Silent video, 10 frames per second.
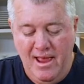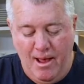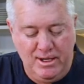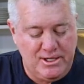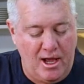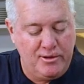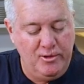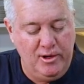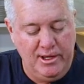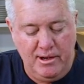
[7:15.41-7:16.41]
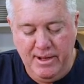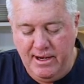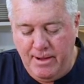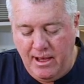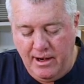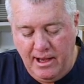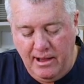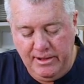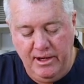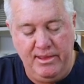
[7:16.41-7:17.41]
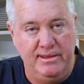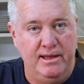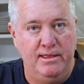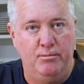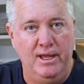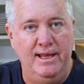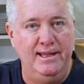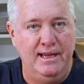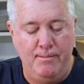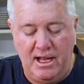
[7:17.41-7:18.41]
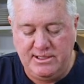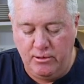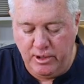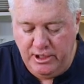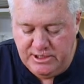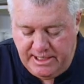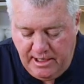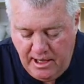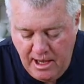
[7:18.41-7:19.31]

I'm going to talk through a little bit about the blend and the amounts that we're using.